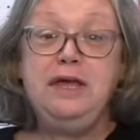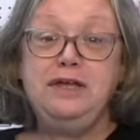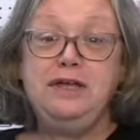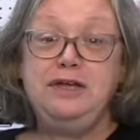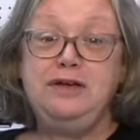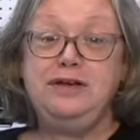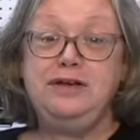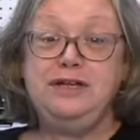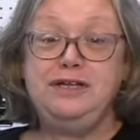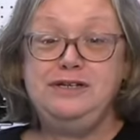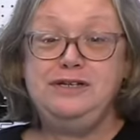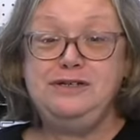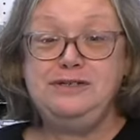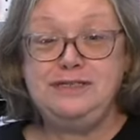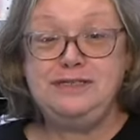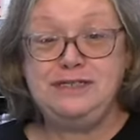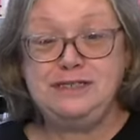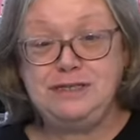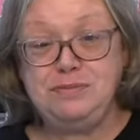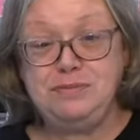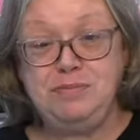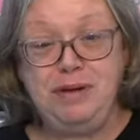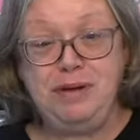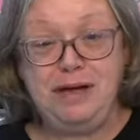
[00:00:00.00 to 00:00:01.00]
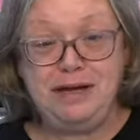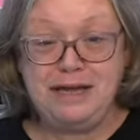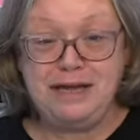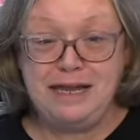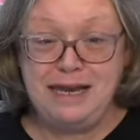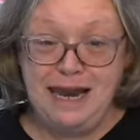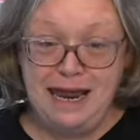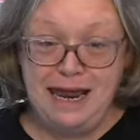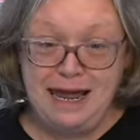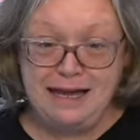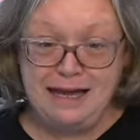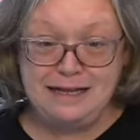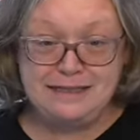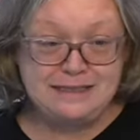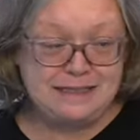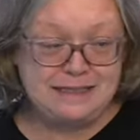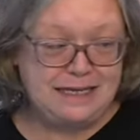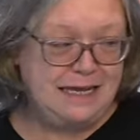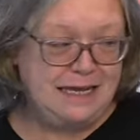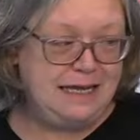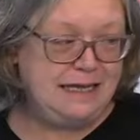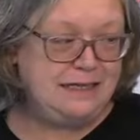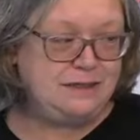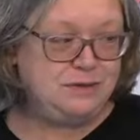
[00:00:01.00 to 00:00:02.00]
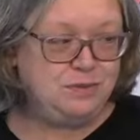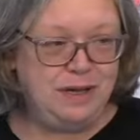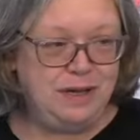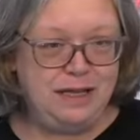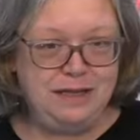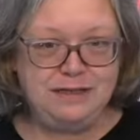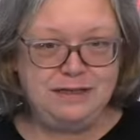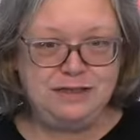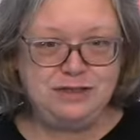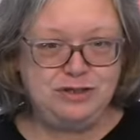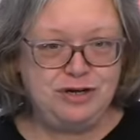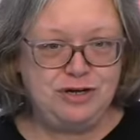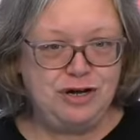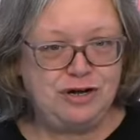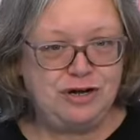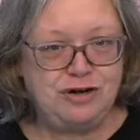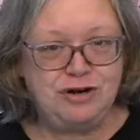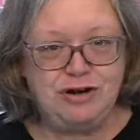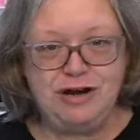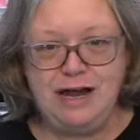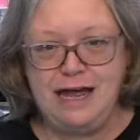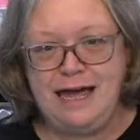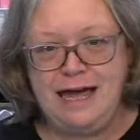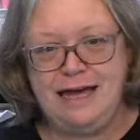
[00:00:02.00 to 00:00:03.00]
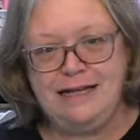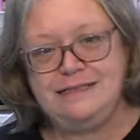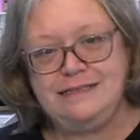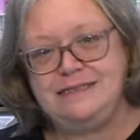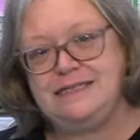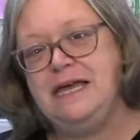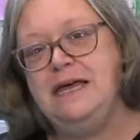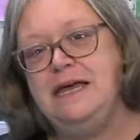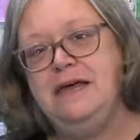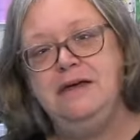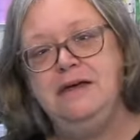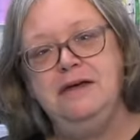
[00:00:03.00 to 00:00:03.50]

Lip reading: You can use this bucket hats as well as trucker hats,